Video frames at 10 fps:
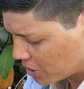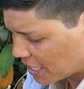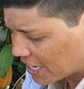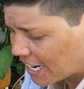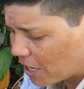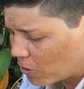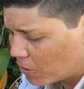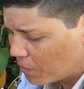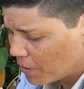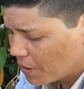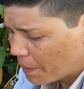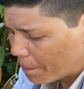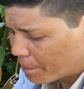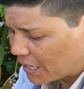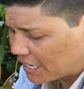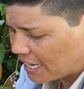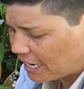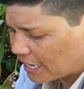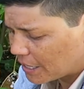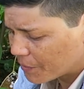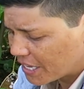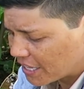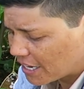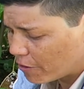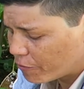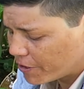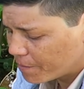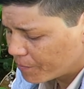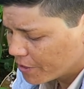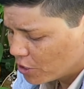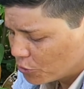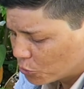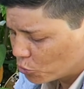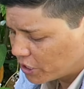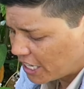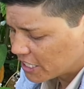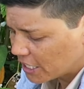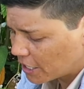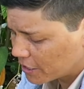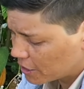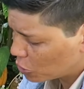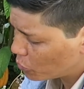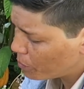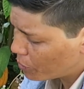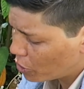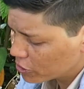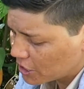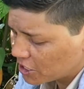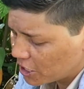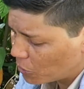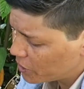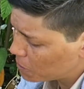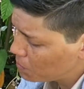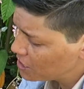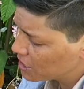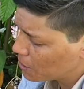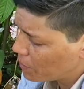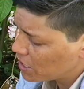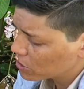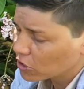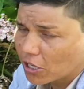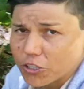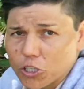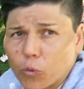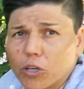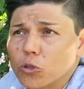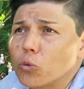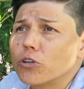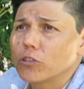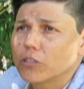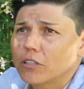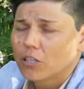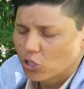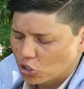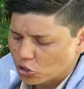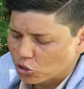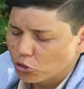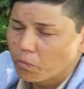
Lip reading: cacao, vanilla, and coffee, today's are the three products that generate millions and millions of dollars around the world. 2